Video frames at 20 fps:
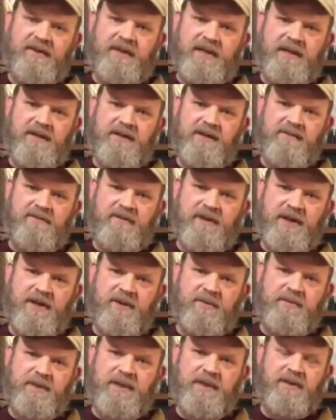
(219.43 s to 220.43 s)
the end of the
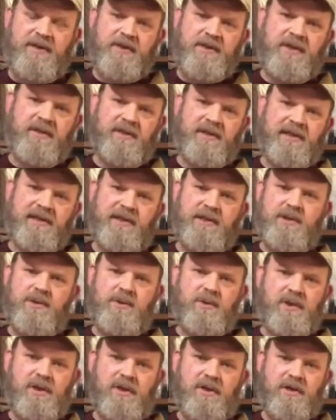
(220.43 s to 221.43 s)
firing pin until it no
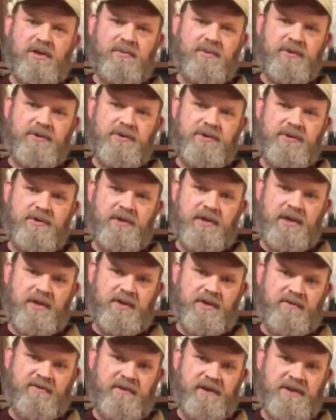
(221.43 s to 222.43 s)
longer protruded out
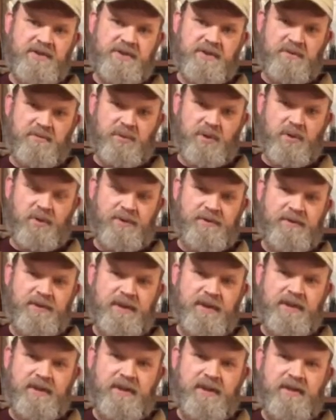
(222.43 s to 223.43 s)
of the face of the bolt.
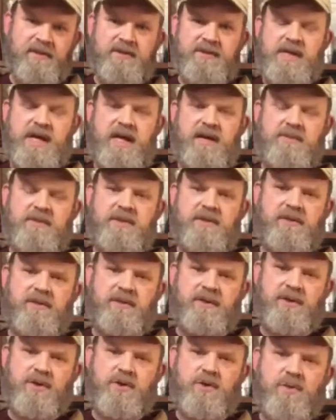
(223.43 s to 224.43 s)
There's
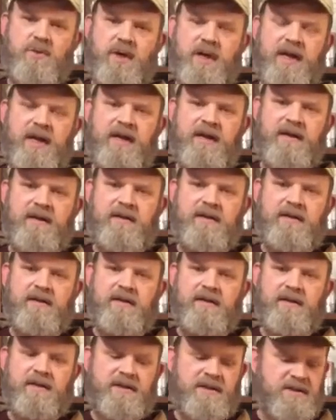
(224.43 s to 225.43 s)
absolutely no way
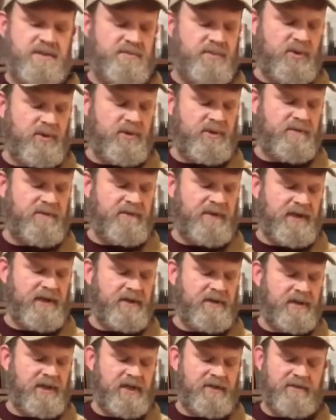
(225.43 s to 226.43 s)
that this bolt can
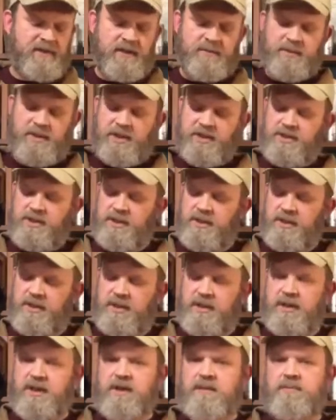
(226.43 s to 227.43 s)
fire live ammunition,
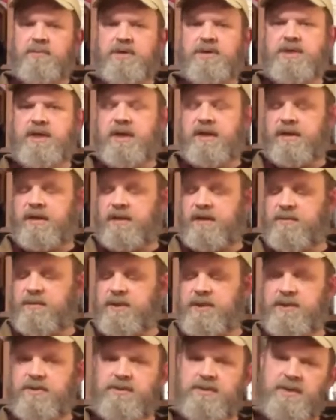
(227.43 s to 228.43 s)
particularly
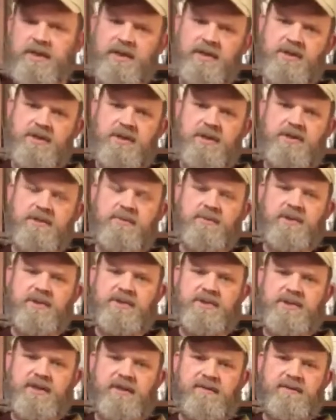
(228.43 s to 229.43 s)
when used in conjunction with
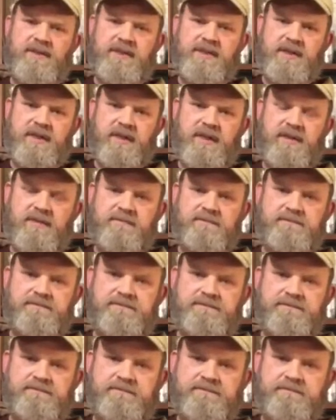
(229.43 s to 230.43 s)
the safety stick.
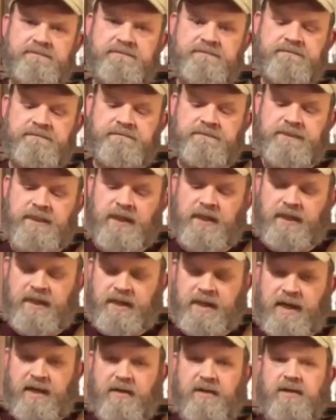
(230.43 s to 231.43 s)

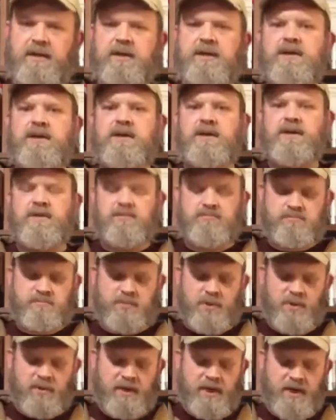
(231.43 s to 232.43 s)
Yep,
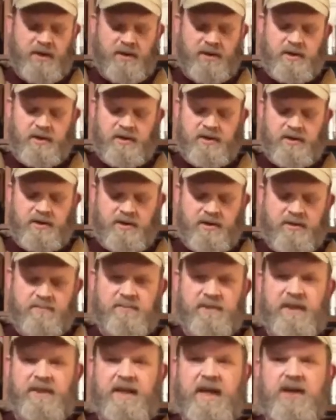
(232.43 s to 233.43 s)
bolt carrier,
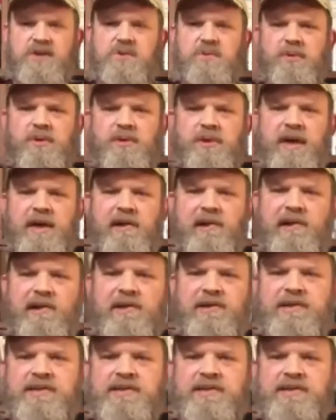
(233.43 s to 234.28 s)
like the actual bolt carrier